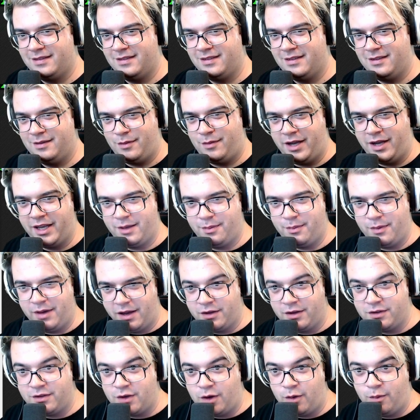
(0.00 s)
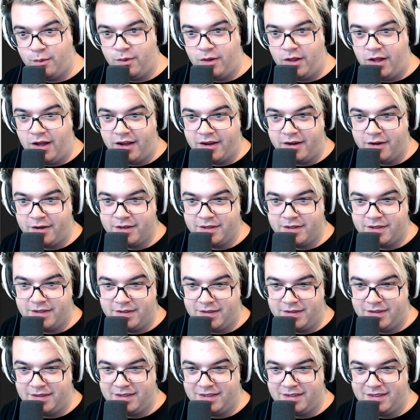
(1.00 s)
Mike Matisow
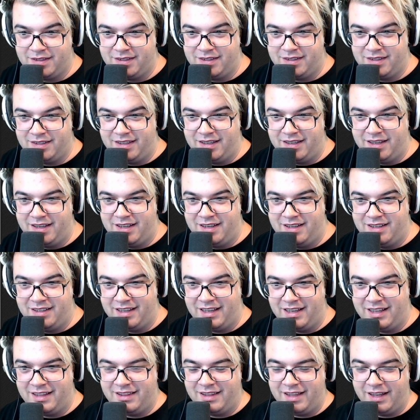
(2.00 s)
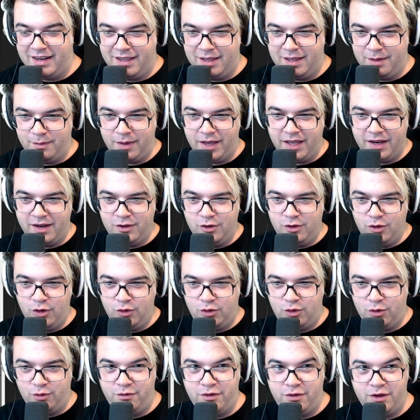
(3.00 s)
blockers, and then he made a
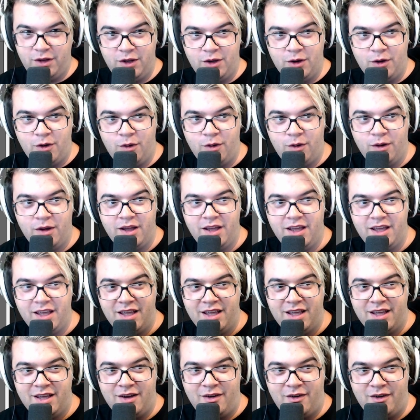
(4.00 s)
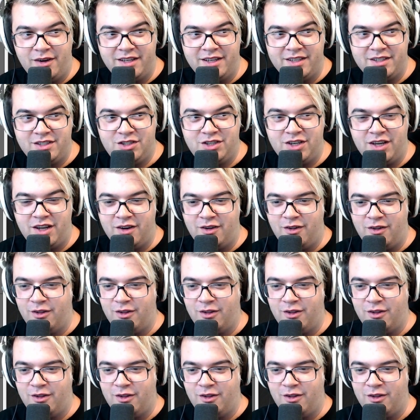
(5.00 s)
YouTube video on his channel